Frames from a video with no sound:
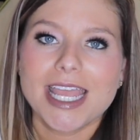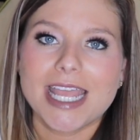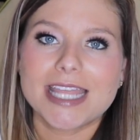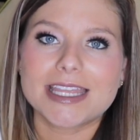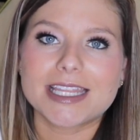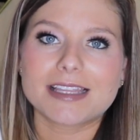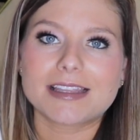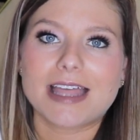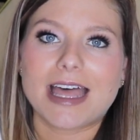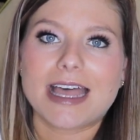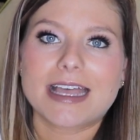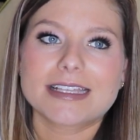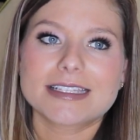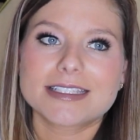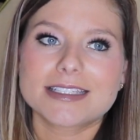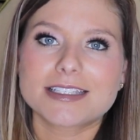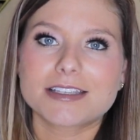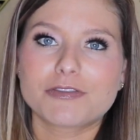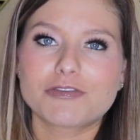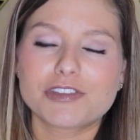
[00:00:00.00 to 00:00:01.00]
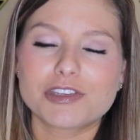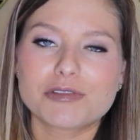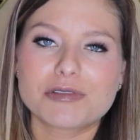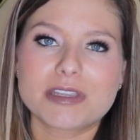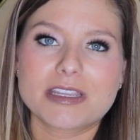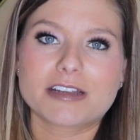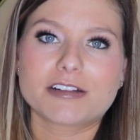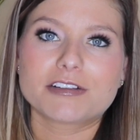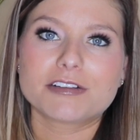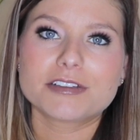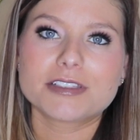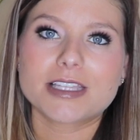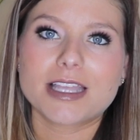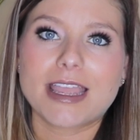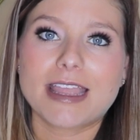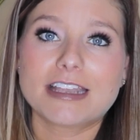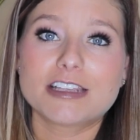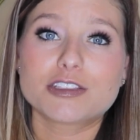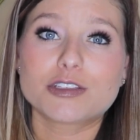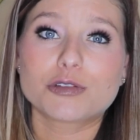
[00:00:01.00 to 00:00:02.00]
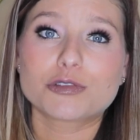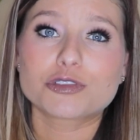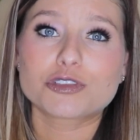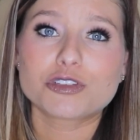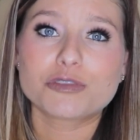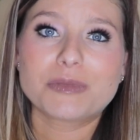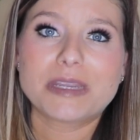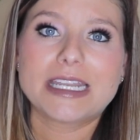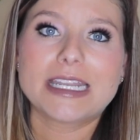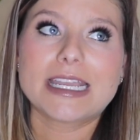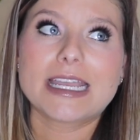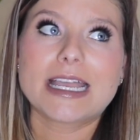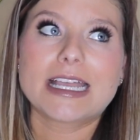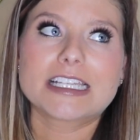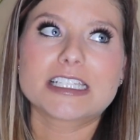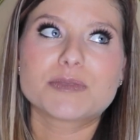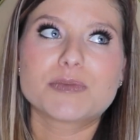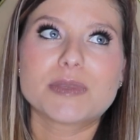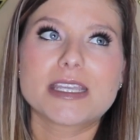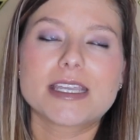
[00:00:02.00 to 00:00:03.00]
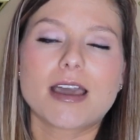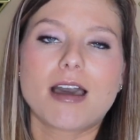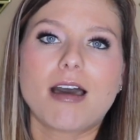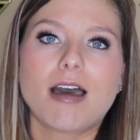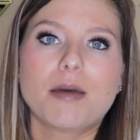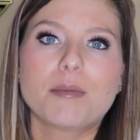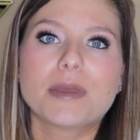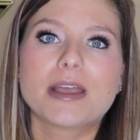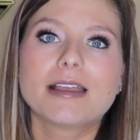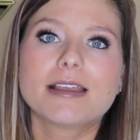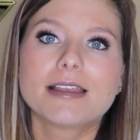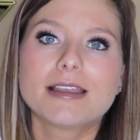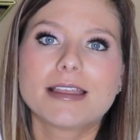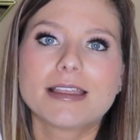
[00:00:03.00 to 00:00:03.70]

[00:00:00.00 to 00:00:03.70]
in the last few years, and social media has become